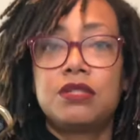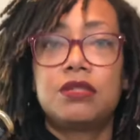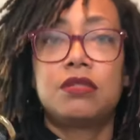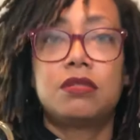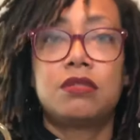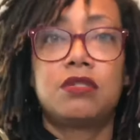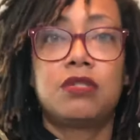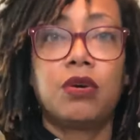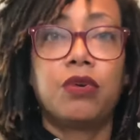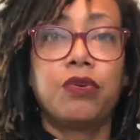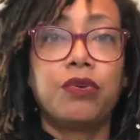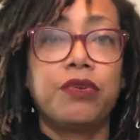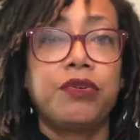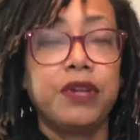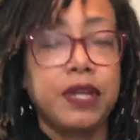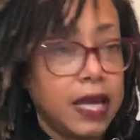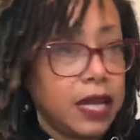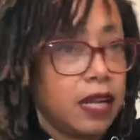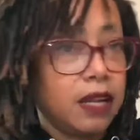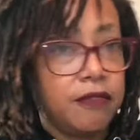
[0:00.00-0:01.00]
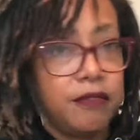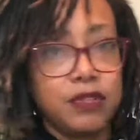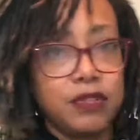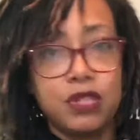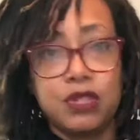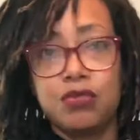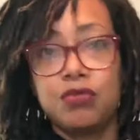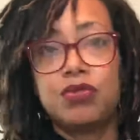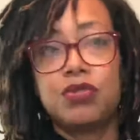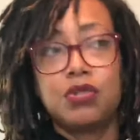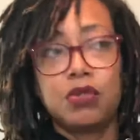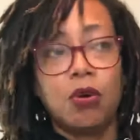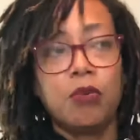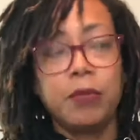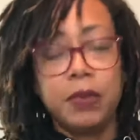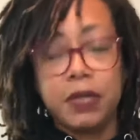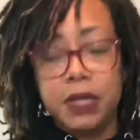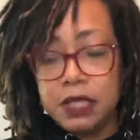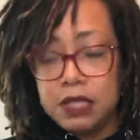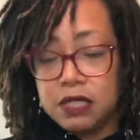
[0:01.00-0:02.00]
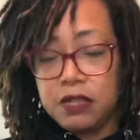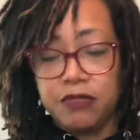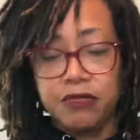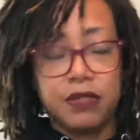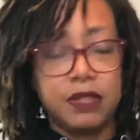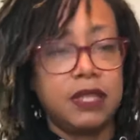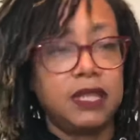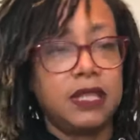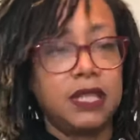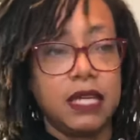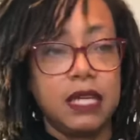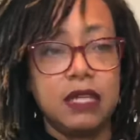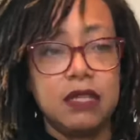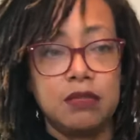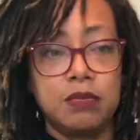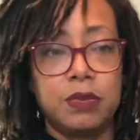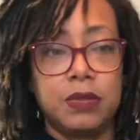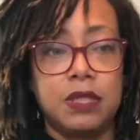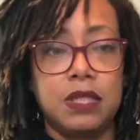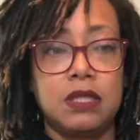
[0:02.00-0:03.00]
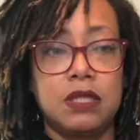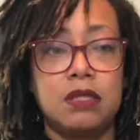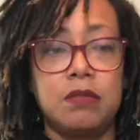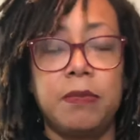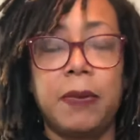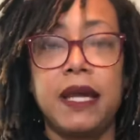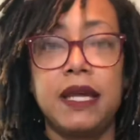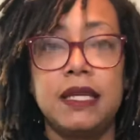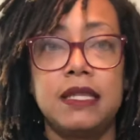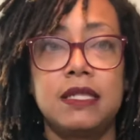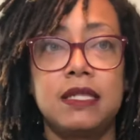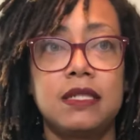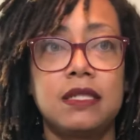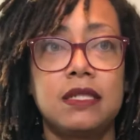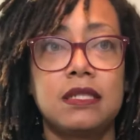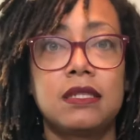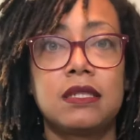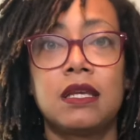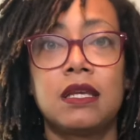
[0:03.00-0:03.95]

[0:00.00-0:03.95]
so creative and do so many different things with the spices,